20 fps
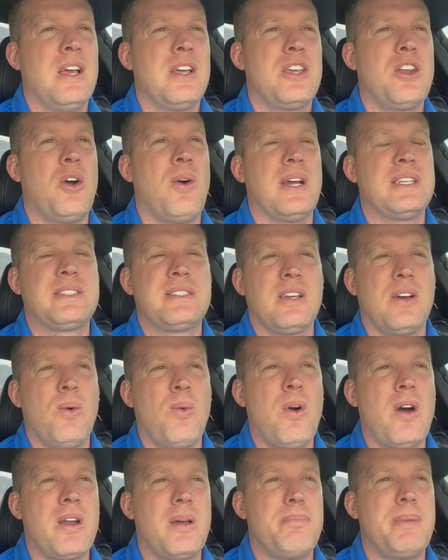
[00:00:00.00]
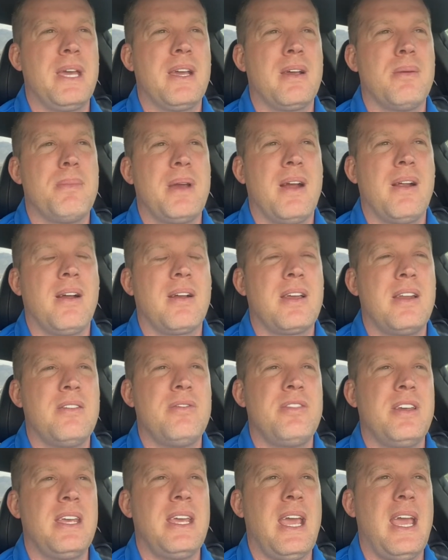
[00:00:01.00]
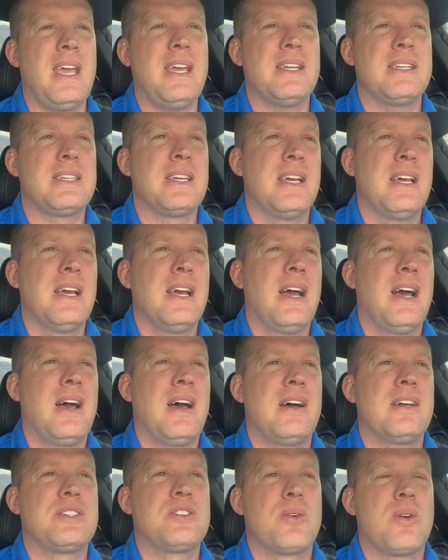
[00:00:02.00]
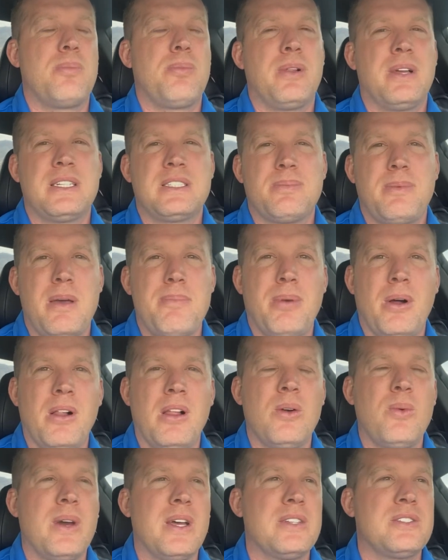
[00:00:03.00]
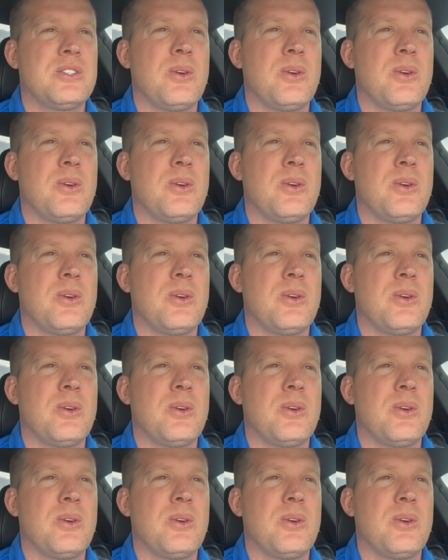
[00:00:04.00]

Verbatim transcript: you know, I still want a big American V8 uh, to replace my Bullitt with.